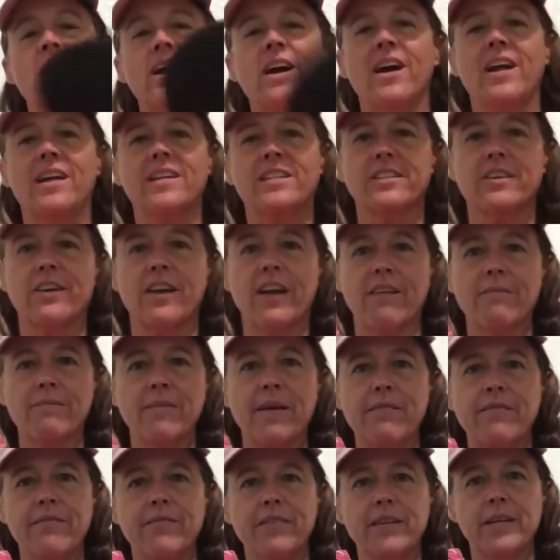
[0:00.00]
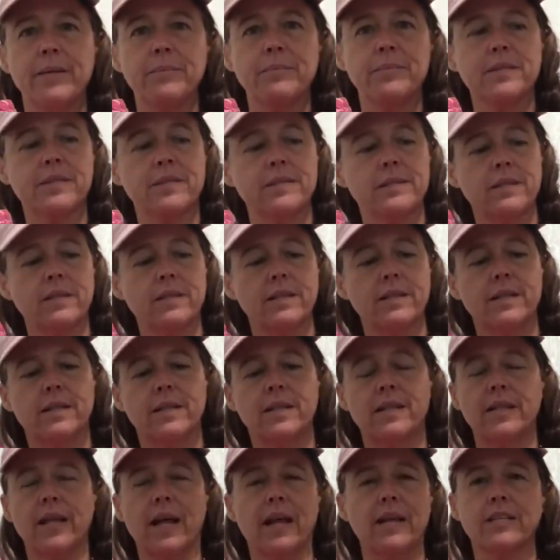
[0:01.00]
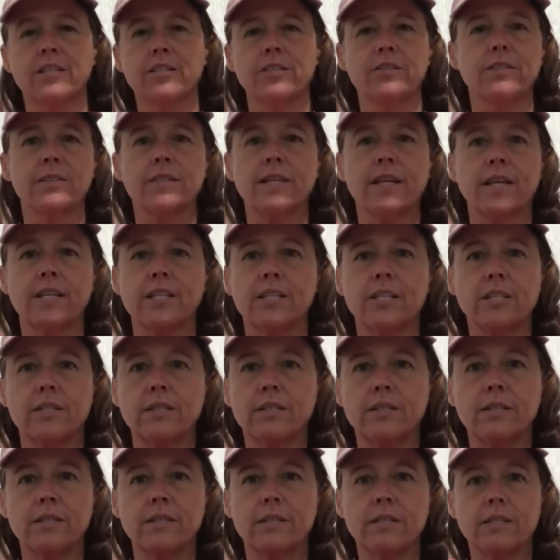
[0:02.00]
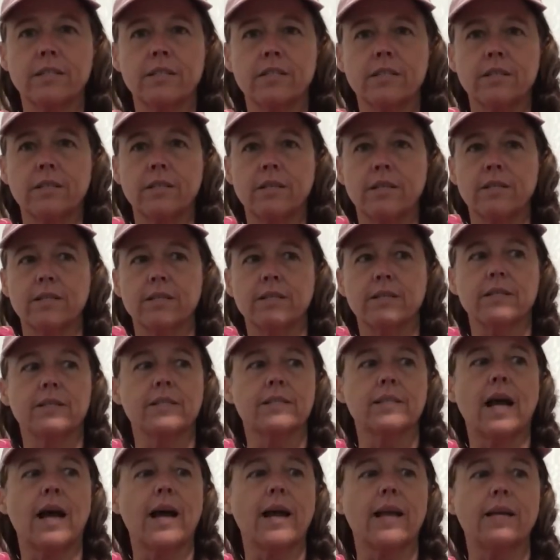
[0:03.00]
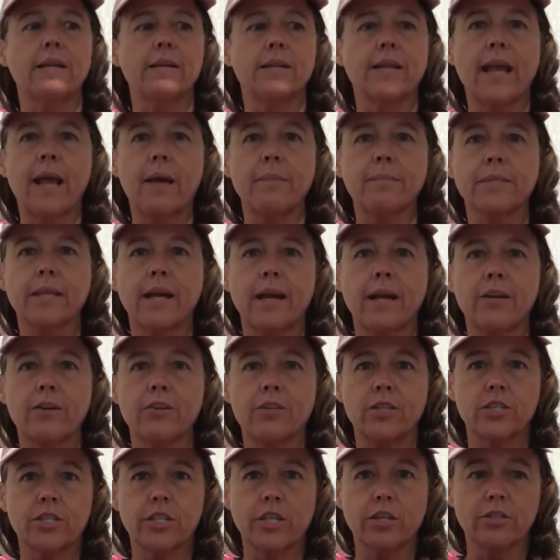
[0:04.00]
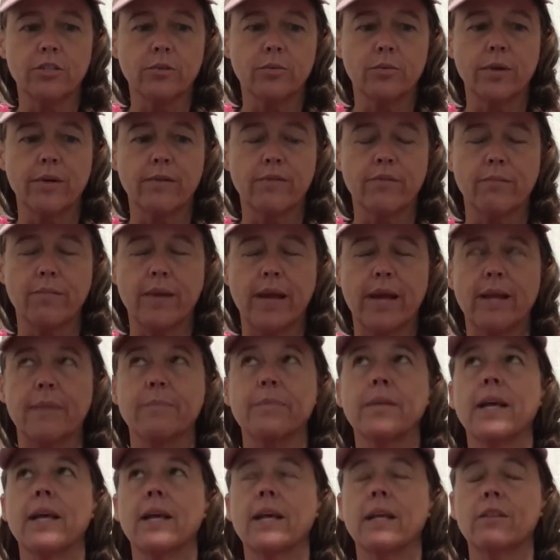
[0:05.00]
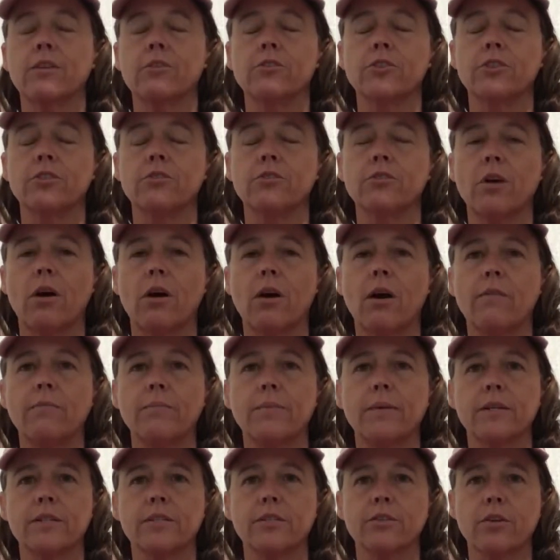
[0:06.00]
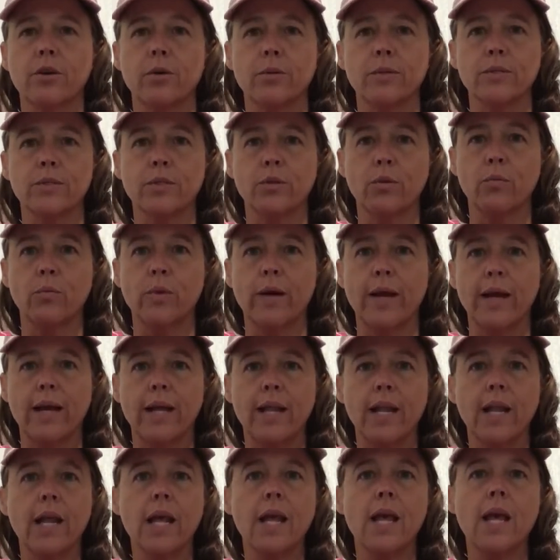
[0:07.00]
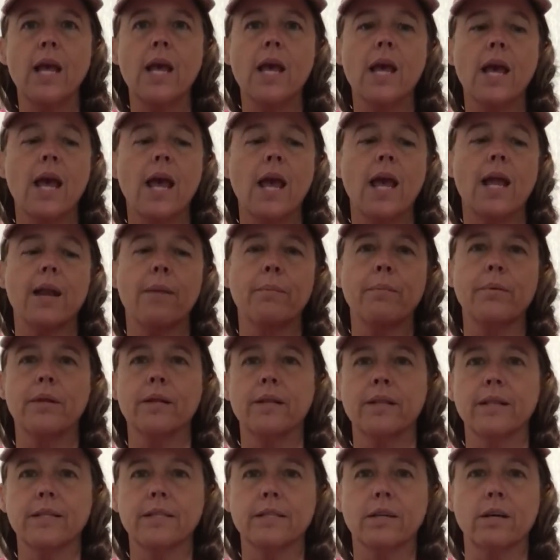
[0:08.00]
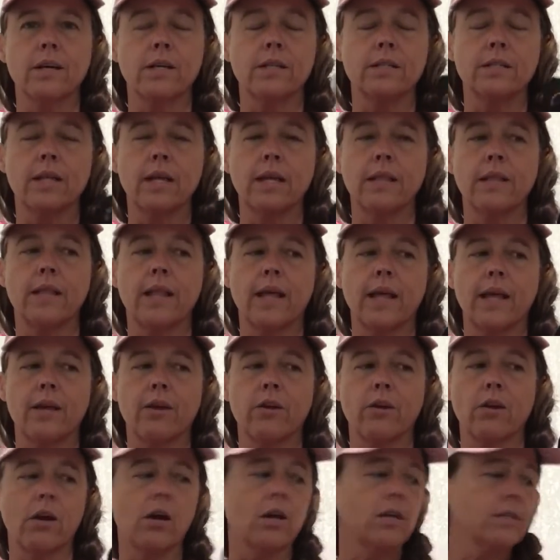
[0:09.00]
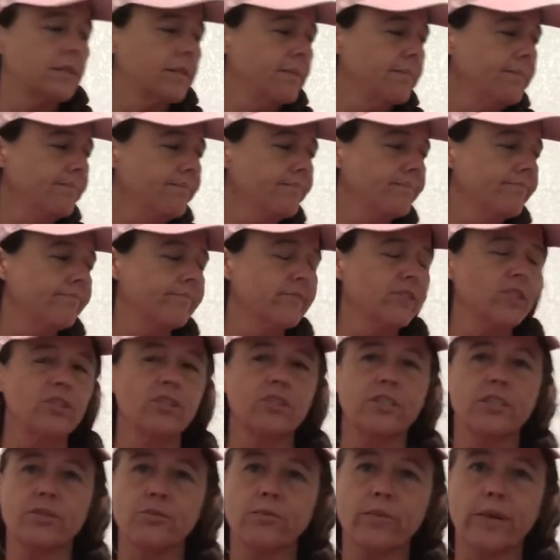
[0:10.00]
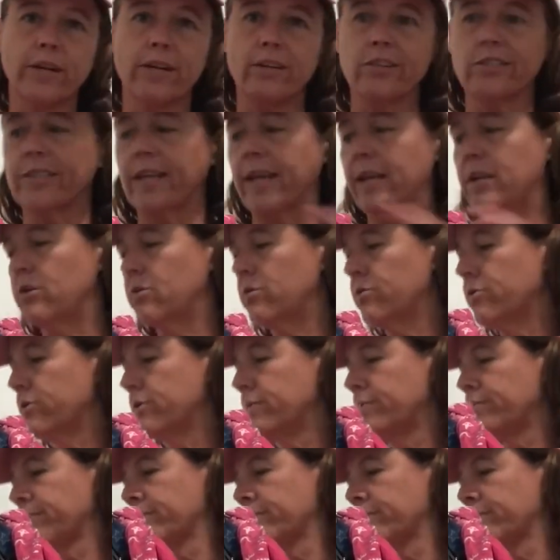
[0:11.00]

All right, so I have my flips. As soon as I get to the campsite or the shelter, wherever I'm at, I'm taking those shoes off because they're always so wet, and I'm putting these on, and they are awesome. So they're just regular sandals.